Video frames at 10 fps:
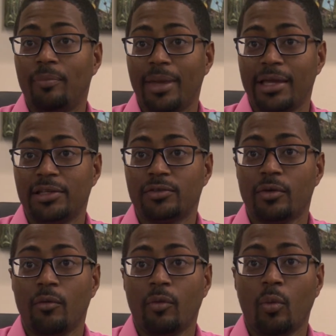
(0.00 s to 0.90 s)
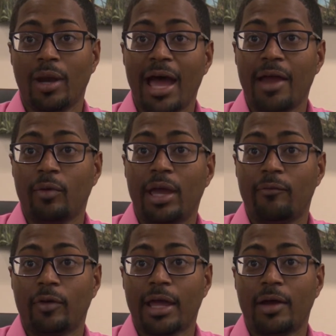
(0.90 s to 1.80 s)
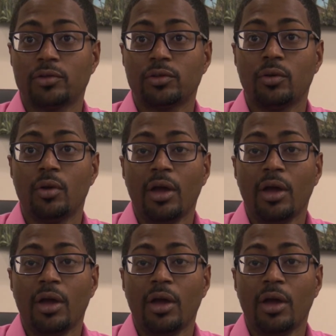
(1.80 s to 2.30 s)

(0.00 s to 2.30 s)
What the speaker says: base for when I ran for council.